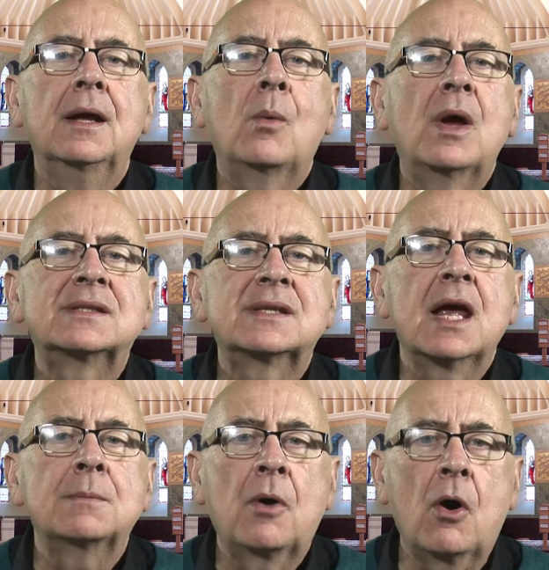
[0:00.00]
When
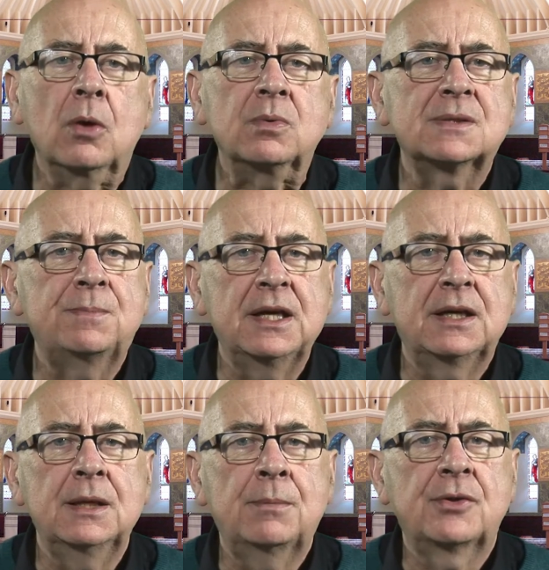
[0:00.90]
St. Paul was
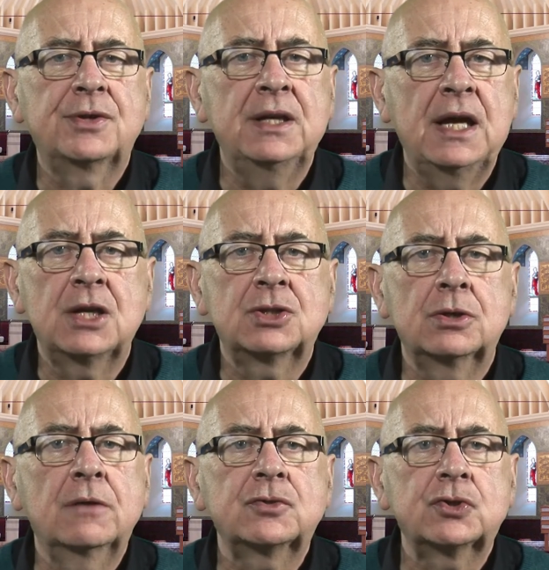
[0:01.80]
speaking about the
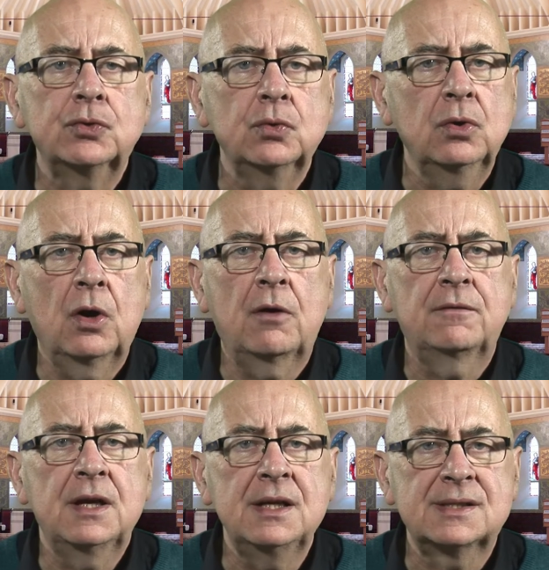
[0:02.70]
nature of true
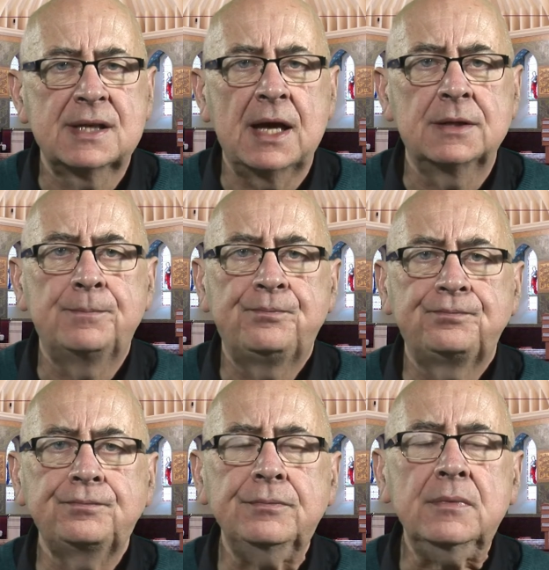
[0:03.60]
love, he said,
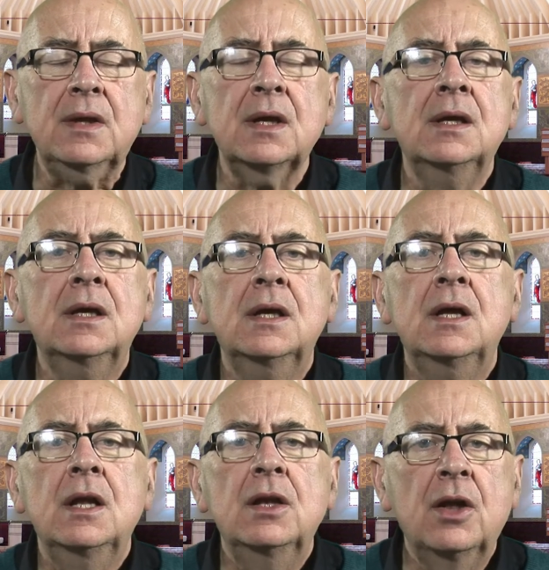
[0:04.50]

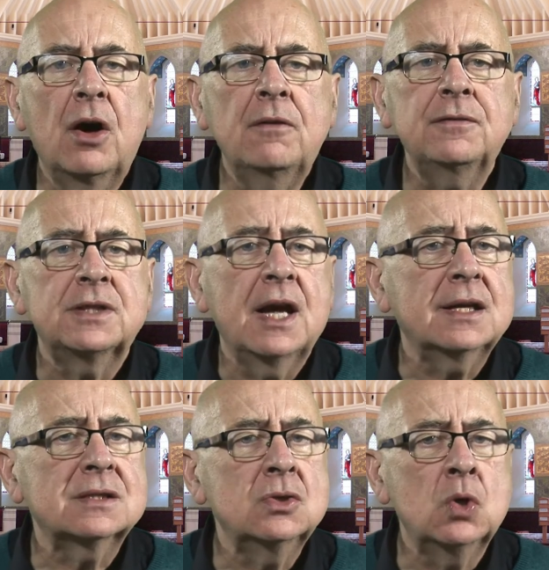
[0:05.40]
"Love
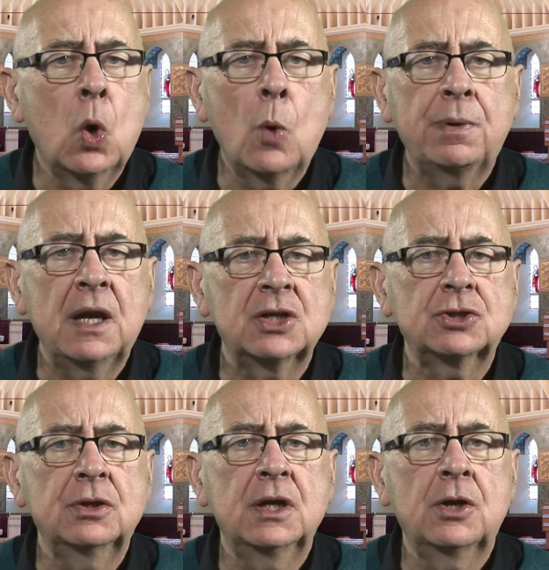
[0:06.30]
takes no
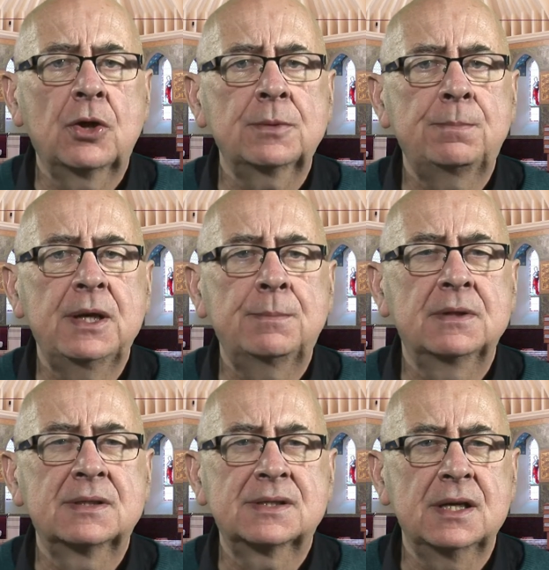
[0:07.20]
pleasure in other
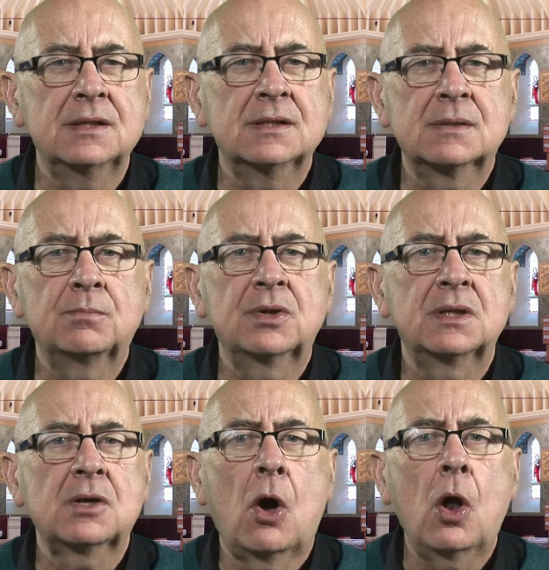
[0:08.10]
people's sins, but
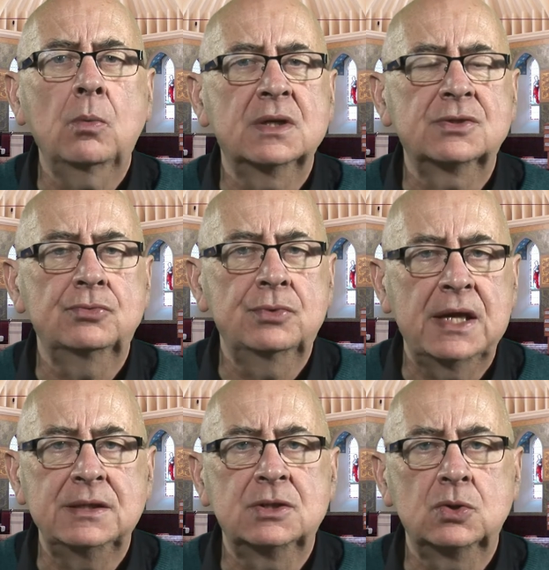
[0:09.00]
is always
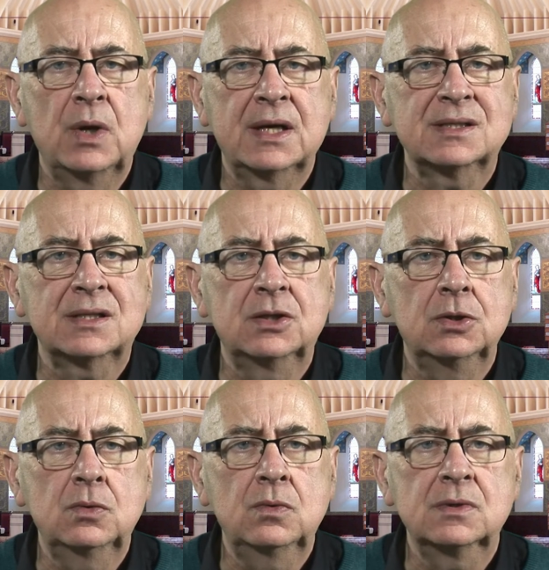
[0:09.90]
ready to
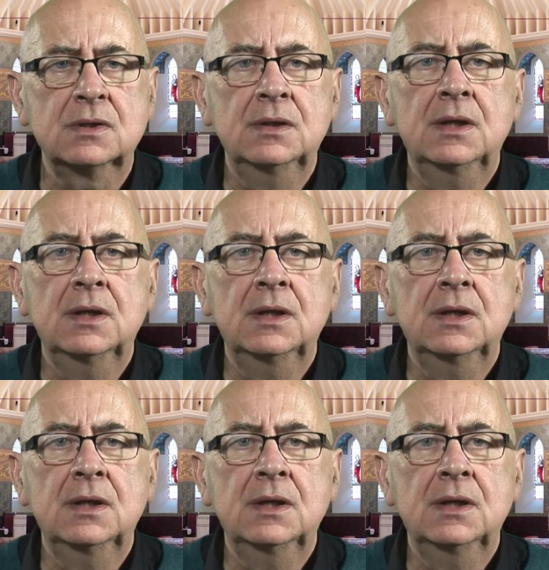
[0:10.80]
excuse."